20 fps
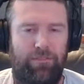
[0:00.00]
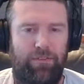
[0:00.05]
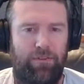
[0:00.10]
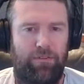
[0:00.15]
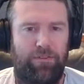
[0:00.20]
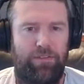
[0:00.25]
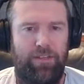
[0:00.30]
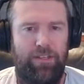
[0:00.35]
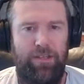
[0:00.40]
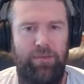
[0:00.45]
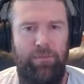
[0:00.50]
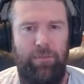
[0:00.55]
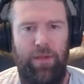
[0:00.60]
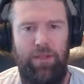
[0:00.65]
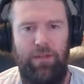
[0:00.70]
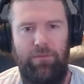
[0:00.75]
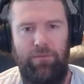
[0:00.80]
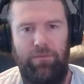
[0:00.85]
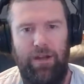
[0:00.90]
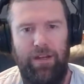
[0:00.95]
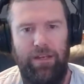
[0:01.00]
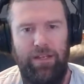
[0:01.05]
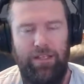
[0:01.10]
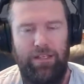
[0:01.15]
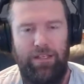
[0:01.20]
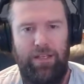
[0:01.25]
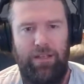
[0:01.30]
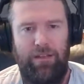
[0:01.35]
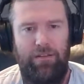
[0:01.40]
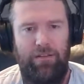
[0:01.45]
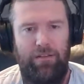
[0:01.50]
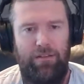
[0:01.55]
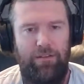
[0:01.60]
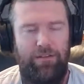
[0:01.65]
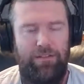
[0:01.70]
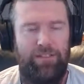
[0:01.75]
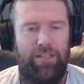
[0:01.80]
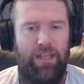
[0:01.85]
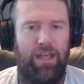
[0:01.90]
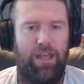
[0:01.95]
if you're thinking about
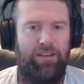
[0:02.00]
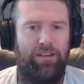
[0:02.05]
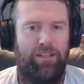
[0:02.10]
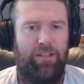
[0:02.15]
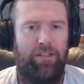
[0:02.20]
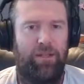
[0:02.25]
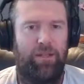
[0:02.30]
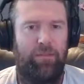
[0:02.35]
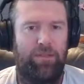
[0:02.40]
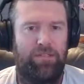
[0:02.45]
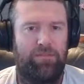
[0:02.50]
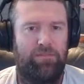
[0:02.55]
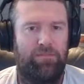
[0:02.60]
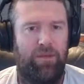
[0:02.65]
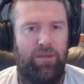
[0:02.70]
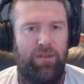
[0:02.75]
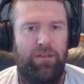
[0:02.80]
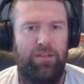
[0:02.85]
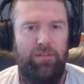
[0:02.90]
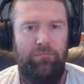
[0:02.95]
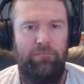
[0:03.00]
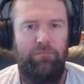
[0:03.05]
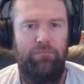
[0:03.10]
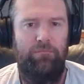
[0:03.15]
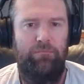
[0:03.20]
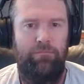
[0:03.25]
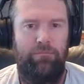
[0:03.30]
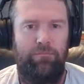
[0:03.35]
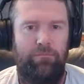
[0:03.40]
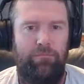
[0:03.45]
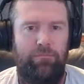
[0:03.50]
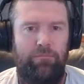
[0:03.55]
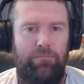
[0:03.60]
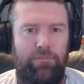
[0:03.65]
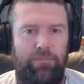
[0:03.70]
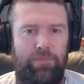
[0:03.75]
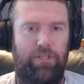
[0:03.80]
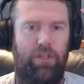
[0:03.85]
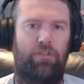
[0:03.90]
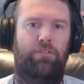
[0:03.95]
starting an MSP,
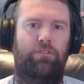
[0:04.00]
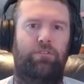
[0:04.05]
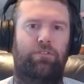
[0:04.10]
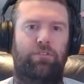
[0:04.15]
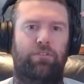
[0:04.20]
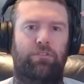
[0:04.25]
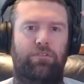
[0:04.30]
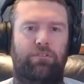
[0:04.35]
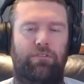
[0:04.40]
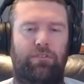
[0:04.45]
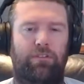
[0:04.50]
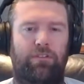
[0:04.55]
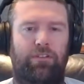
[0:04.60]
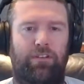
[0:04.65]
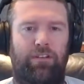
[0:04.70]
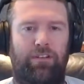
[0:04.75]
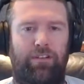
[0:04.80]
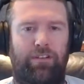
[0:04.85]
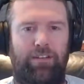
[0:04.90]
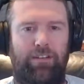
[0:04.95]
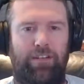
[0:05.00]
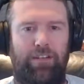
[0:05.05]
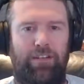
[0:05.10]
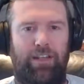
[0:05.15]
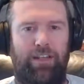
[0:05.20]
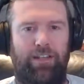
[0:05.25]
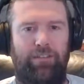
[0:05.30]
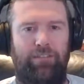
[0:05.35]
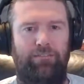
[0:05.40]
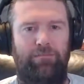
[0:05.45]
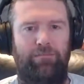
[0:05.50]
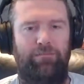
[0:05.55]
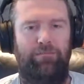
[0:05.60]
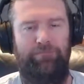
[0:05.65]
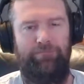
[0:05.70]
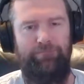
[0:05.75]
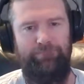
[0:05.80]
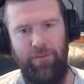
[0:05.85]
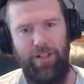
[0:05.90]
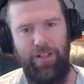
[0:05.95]
don't. And
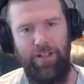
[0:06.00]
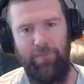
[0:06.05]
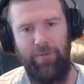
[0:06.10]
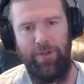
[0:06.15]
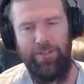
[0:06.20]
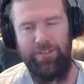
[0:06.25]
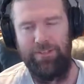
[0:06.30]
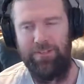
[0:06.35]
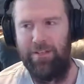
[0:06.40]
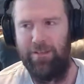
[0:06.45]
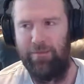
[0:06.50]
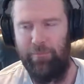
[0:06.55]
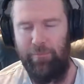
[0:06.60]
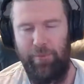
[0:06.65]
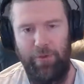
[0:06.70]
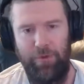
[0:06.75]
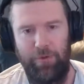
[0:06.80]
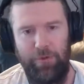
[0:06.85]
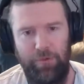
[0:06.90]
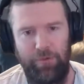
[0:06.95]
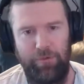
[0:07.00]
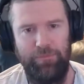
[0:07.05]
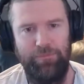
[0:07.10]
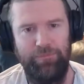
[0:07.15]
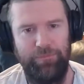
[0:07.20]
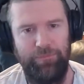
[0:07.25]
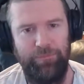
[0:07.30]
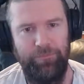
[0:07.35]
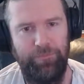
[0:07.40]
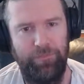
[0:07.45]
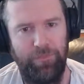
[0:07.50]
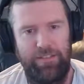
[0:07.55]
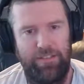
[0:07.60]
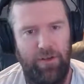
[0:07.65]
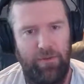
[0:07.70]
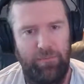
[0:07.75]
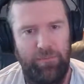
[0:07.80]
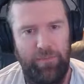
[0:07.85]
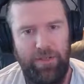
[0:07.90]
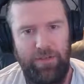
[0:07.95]
well, I might say I'm brutal. It's
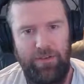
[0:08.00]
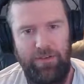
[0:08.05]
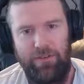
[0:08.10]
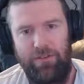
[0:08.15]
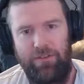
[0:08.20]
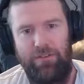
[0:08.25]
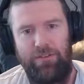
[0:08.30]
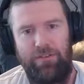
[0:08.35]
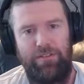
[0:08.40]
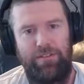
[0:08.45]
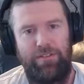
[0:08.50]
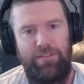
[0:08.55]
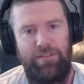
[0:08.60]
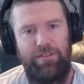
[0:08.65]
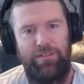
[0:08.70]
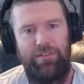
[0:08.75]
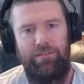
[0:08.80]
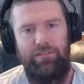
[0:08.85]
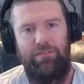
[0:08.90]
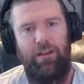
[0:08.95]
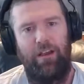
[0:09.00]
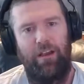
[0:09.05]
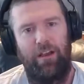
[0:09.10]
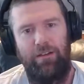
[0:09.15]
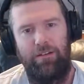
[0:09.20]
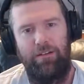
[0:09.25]
not because